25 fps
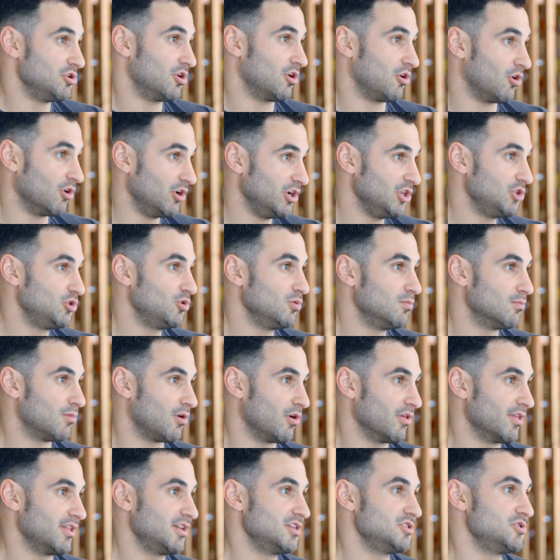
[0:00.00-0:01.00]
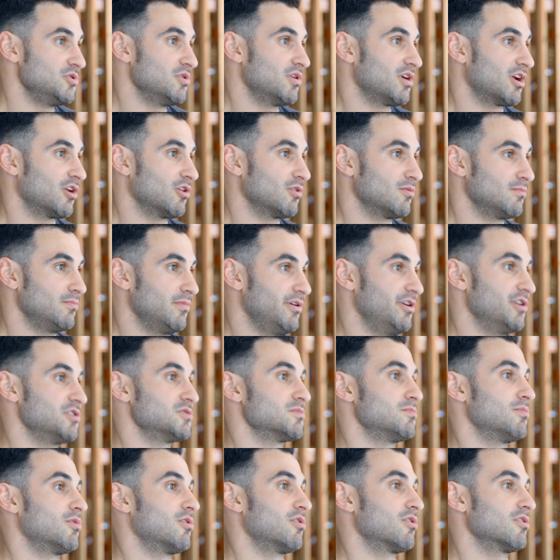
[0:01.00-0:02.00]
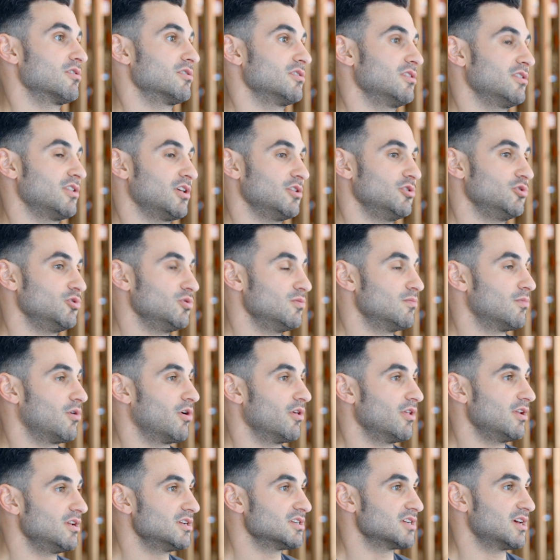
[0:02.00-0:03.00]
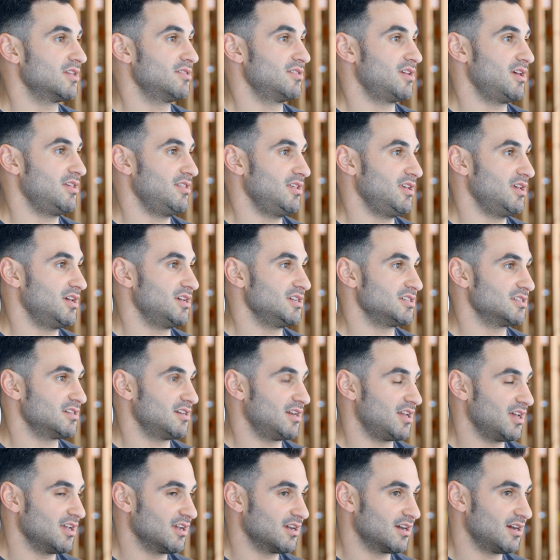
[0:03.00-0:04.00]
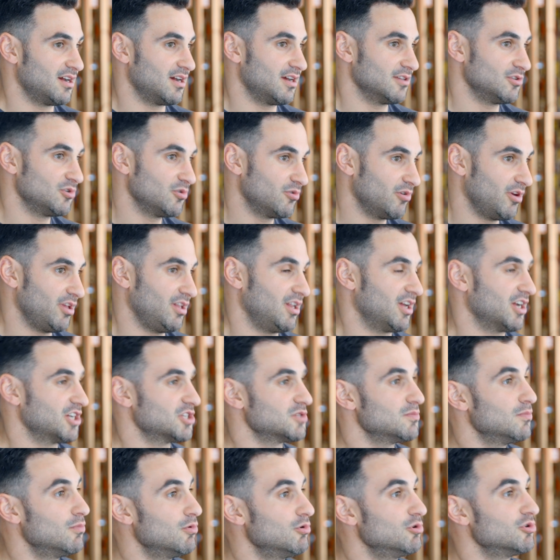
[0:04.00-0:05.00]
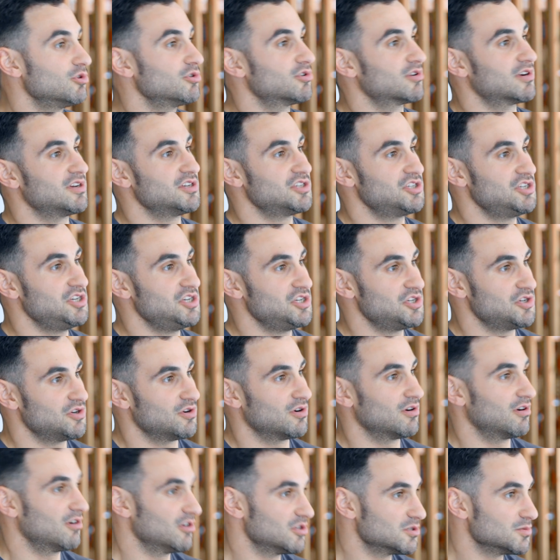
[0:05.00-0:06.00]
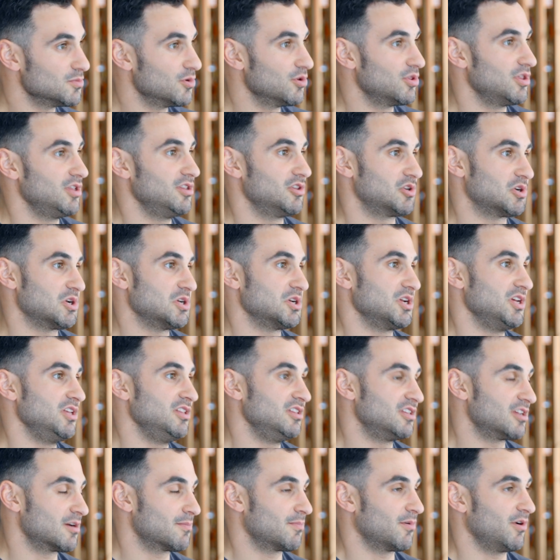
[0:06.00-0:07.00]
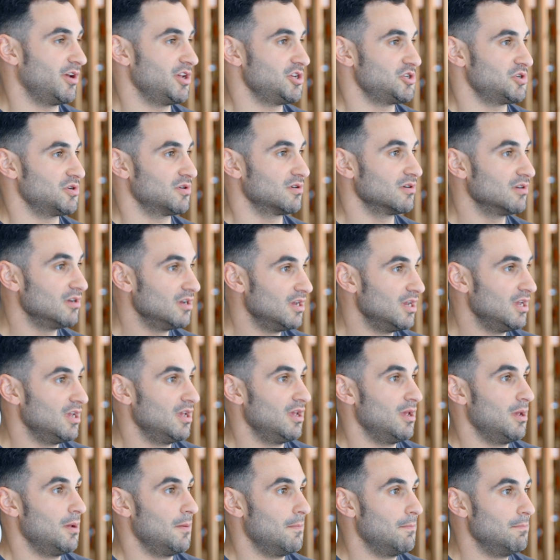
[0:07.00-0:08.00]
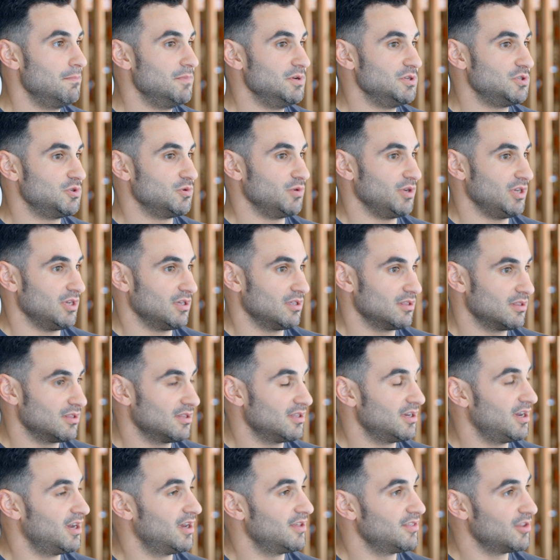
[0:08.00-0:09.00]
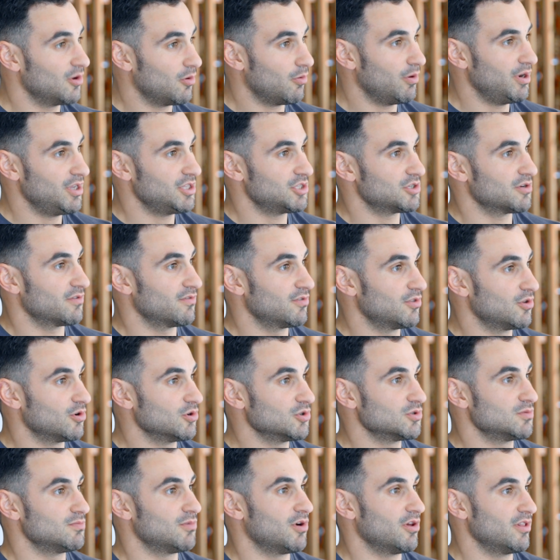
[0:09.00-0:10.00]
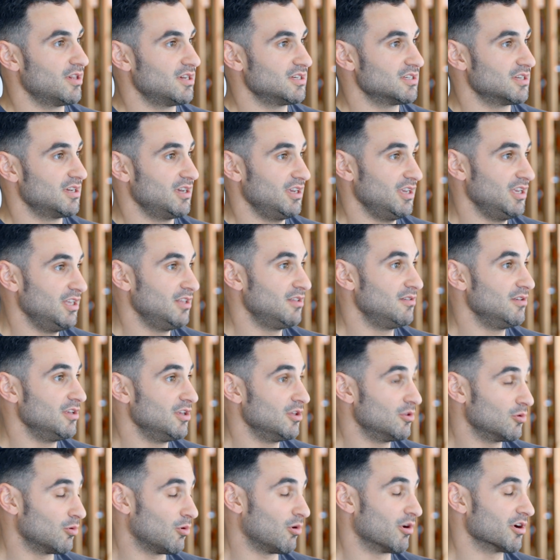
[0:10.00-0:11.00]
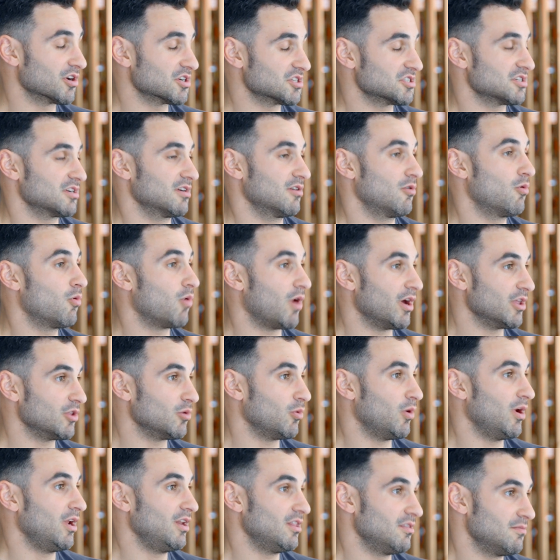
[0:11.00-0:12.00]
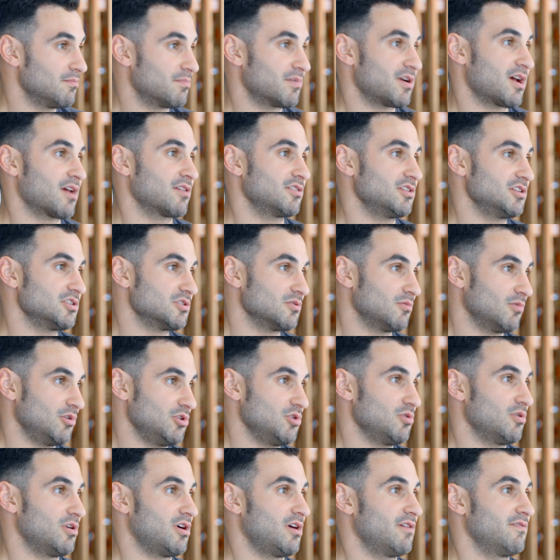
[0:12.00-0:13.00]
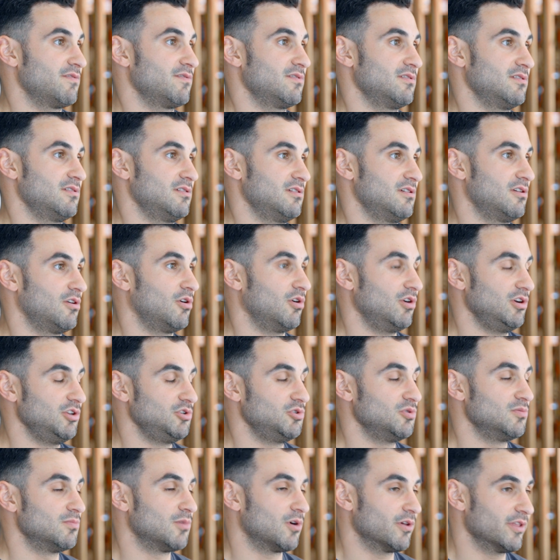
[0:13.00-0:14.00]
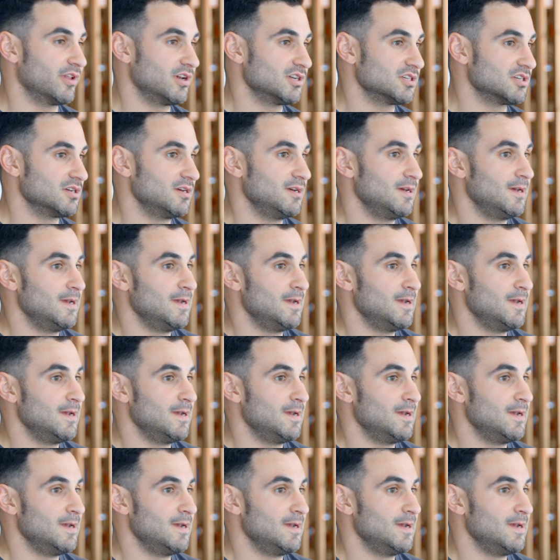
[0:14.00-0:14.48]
only two models. You cannot merge more than two models, and the idea is like to create like a smooth transition, a smooth interpolation between the weights of those models. It works quite well in practice when you have only two models.